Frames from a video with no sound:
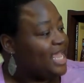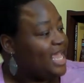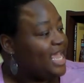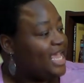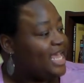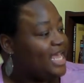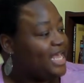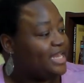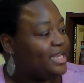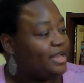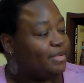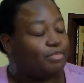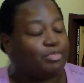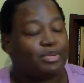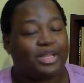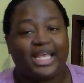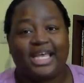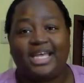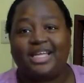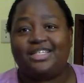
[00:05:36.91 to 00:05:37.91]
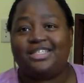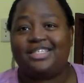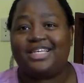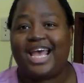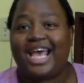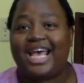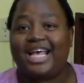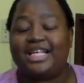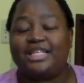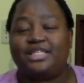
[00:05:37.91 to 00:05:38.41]
and Blanche
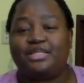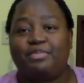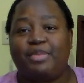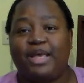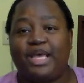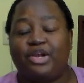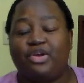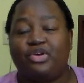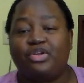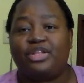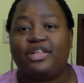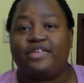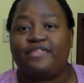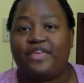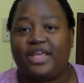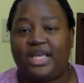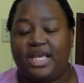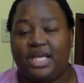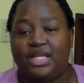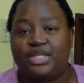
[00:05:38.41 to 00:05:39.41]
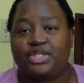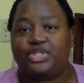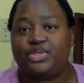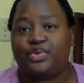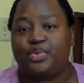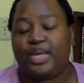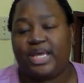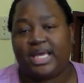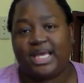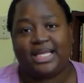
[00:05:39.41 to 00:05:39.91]
has made her living
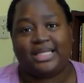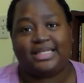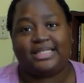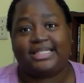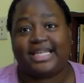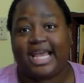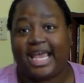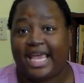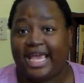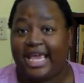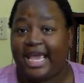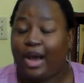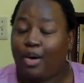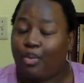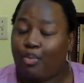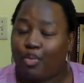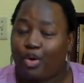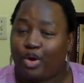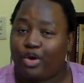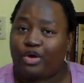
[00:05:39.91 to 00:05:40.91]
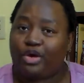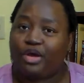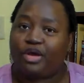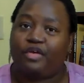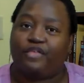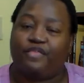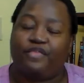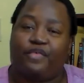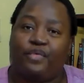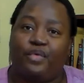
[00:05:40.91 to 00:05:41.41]
doing day
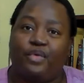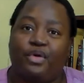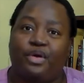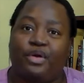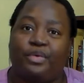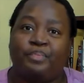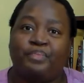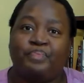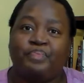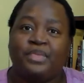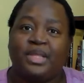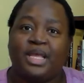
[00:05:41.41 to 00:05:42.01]
work for